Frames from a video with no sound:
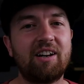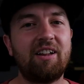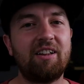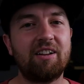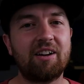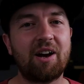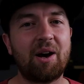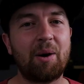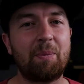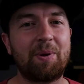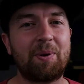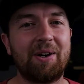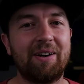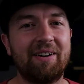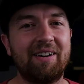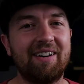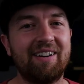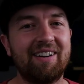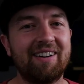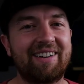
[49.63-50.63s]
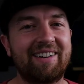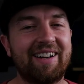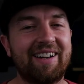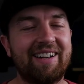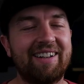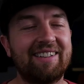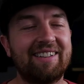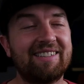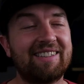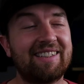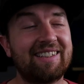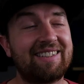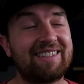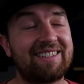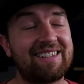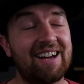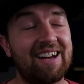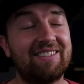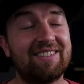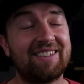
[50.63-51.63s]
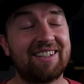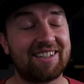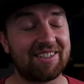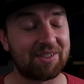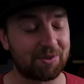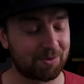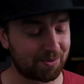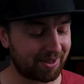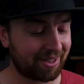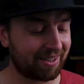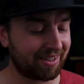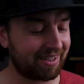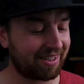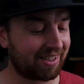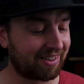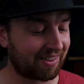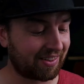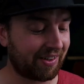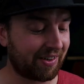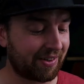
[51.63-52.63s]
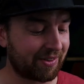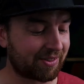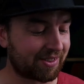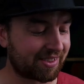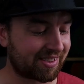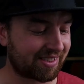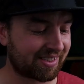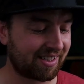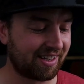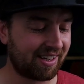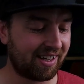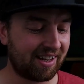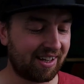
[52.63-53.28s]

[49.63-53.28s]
helicopter? Because it sounds like it's really close.